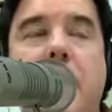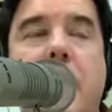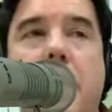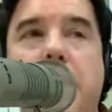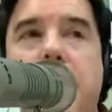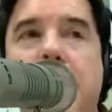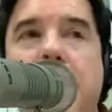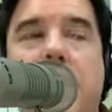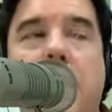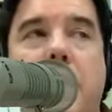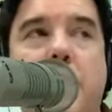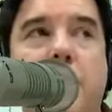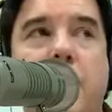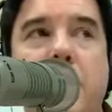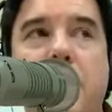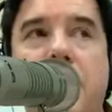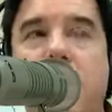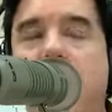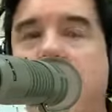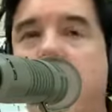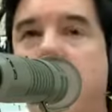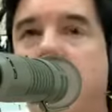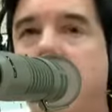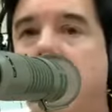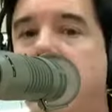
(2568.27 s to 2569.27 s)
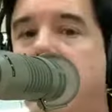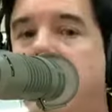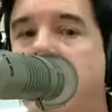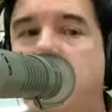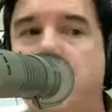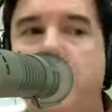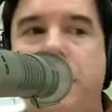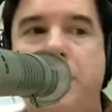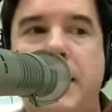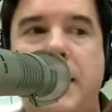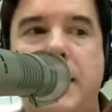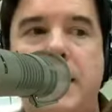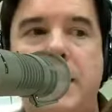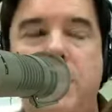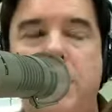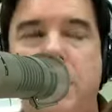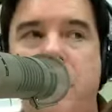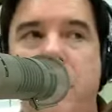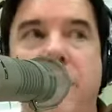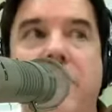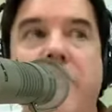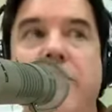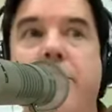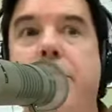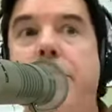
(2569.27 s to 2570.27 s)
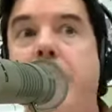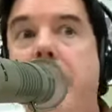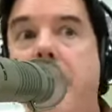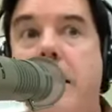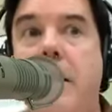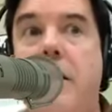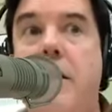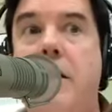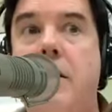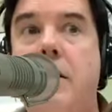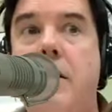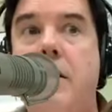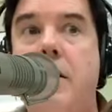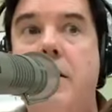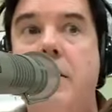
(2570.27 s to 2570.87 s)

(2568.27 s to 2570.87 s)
coming up this year that's sort of big.